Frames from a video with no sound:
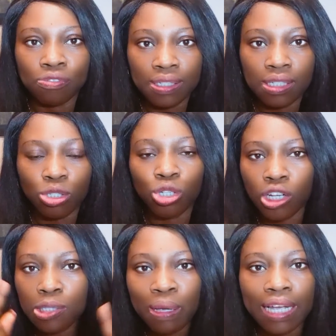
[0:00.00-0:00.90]
to visit. So
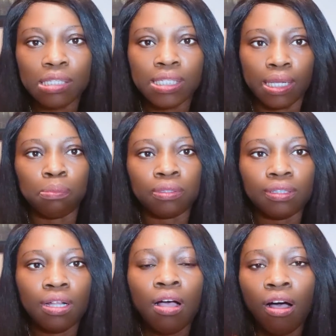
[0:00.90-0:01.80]
just make a
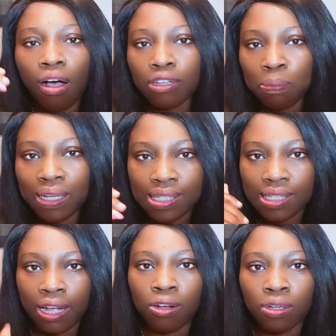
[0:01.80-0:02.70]
table of the
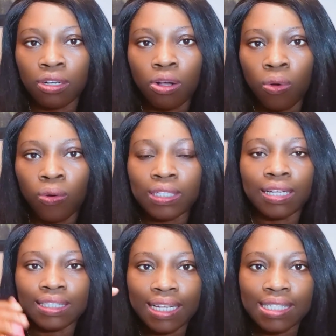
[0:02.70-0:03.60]
places that you're going to go,
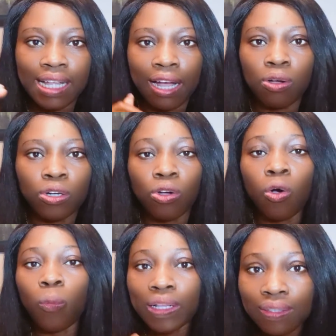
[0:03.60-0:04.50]
the dates that you're going to
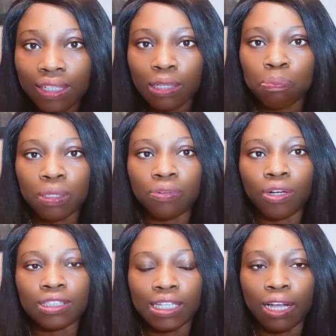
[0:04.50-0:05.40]
go within the
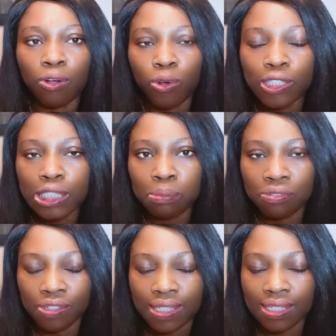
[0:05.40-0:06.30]
period that you're going to
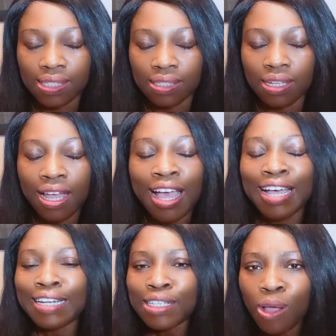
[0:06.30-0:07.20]
be visiting.
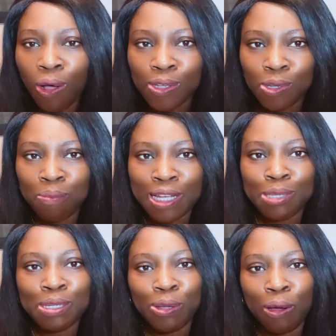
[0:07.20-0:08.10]
This also
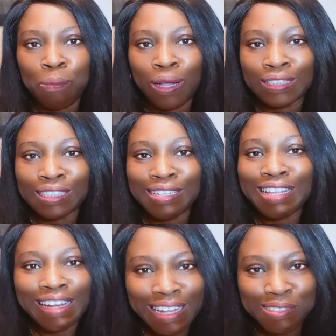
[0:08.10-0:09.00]
makes me talk about
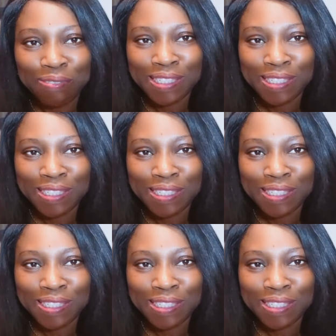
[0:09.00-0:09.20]
the length